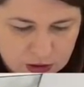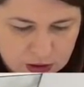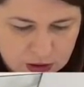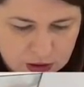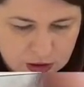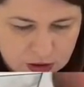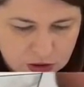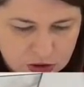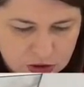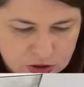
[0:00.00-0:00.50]

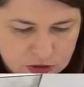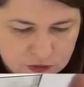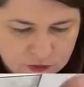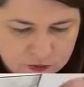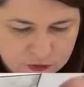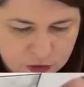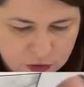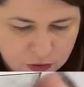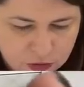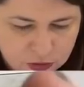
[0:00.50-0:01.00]
and you just
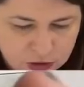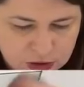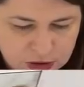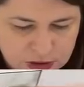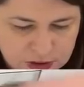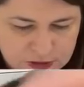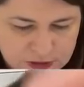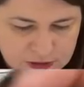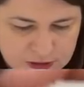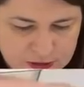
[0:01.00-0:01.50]
fold
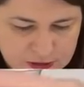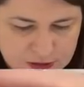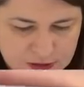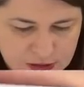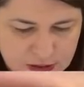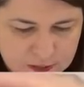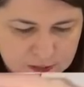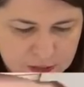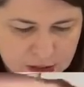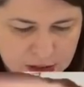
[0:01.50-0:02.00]
this
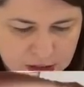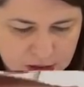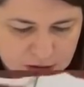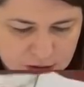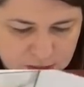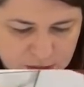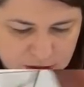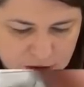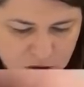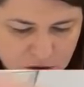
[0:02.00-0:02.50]
and make
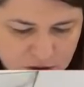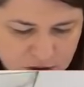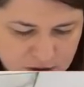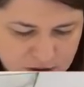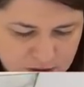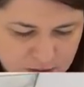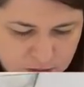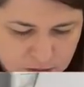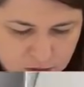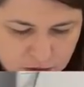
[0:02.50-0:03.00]
them into
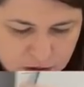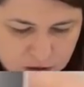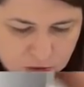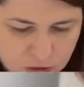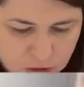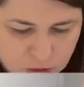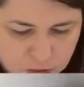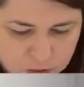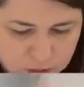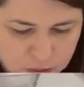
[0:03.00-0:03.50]
this really
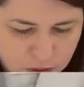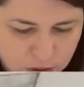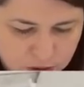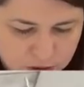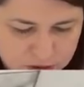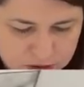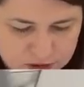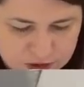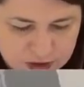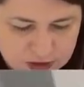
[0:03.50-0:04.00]
cool
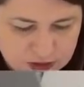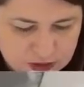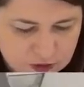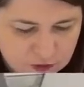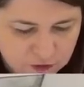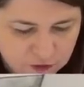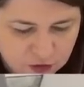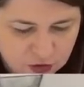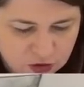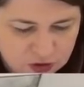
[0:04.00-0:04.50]
box. This is
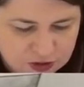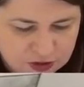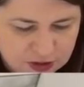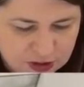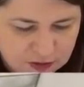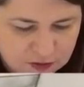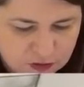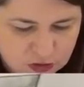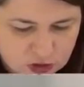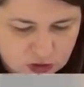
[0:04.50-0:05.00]
food
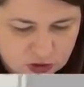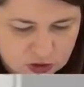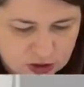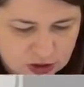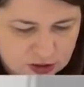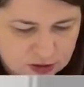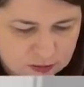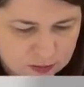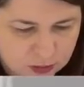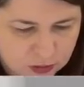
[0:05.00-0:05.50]
safe too,
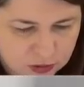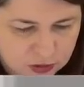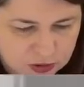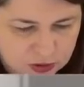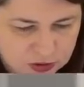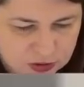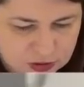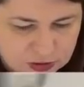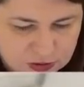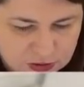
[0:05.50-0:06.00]
these
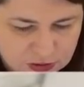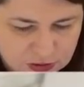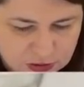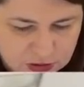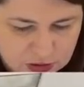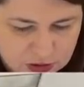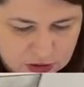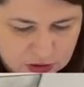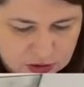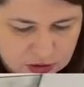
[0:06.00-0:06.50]
boxes,
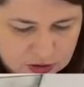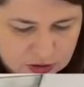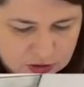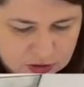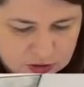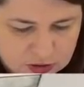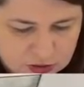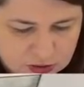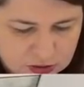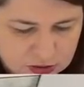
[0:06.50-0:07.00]

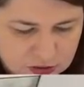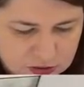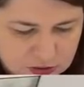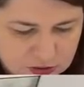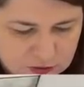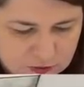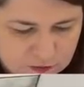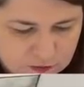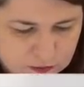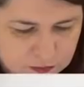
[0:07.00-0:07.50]
so
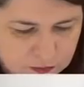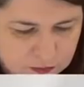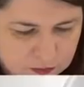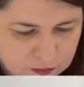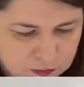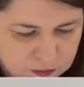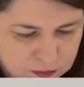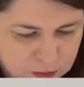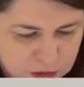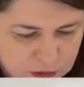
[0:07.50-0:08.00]
it's
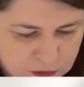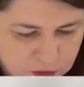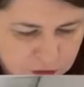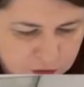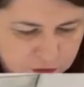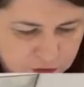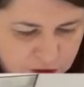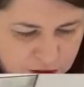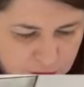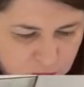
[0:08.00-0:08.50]
a bit of a
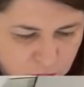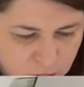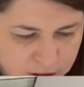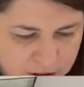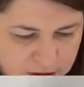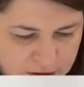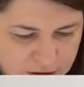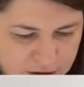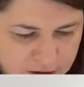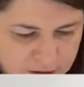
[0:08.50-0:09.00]
fun
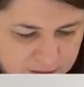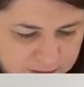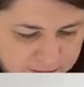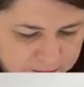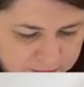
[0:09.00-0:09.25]
way to